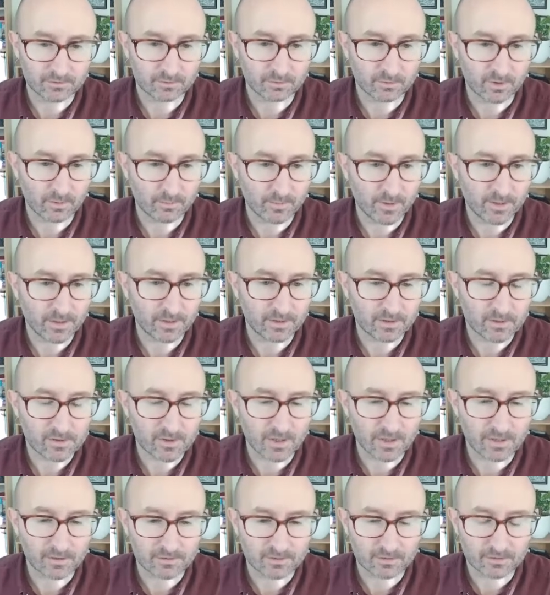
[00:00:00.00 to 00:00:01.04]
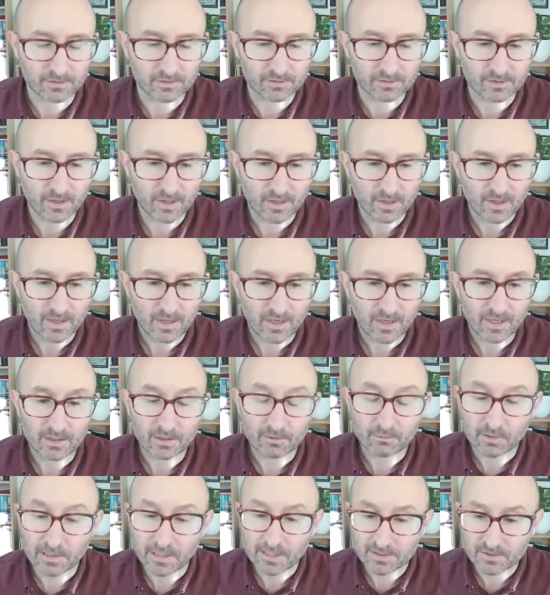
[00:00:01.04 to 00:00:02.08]
So our big interest is in the
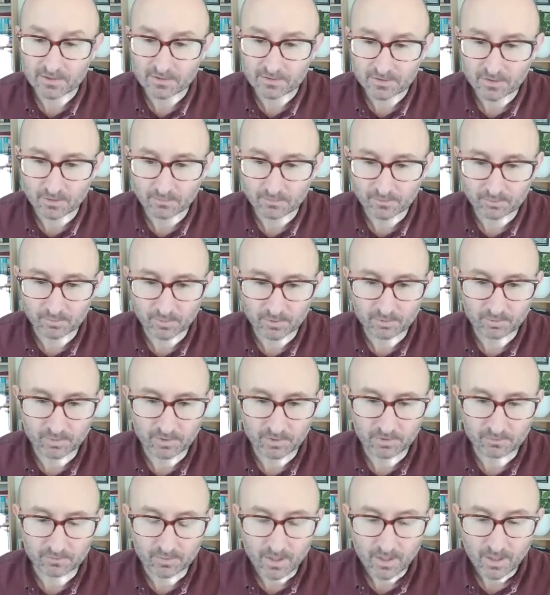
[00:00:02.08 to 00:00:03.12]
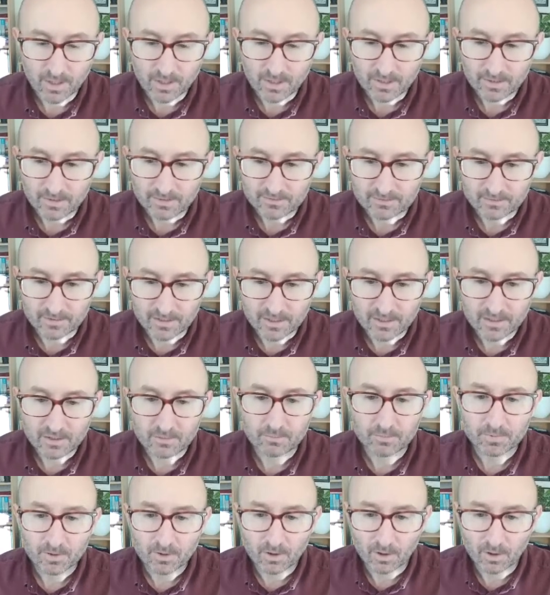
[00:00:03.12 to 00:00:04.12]
relationships between sleep,